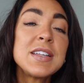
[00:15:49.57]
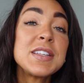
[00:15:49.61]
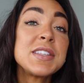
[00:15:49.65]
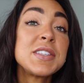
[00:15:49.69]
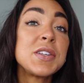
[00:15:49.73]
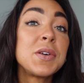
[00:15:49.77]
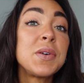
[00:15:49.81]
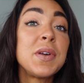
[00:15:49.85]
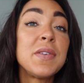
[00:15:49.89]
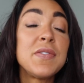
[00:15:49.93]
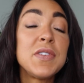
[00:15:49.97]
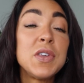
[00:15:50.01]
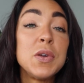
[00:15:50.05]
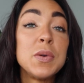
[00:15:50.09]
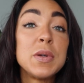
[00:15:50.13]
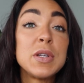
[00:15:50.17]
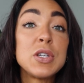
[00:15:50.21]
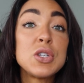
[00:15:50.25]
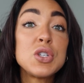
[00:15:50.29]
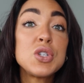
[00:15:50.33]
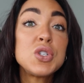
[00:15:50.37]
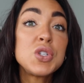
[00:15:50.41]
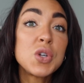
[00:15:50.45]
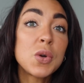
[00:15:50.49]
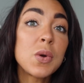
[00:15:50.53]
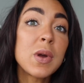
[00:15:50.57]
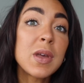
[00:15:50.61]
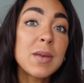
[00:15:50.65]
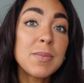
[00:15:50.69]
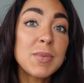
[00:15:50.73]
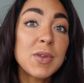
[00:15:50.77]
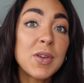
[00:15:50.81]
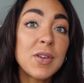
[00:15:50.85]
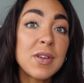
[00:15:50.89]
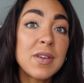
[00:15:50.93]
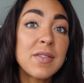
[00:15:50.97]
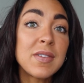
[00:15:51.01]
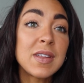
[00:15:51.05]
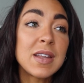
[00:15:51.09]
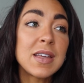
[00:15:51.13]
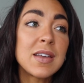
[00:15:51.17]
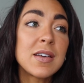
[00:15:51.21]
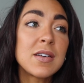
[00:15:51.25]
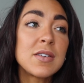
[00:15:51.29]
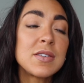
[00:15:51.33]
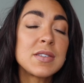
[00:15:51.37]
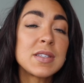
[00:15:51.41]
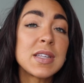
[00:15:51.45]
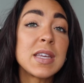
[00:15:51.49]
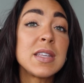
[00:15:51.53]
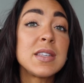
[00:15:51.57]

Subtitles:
So if you enjoy beauty videos,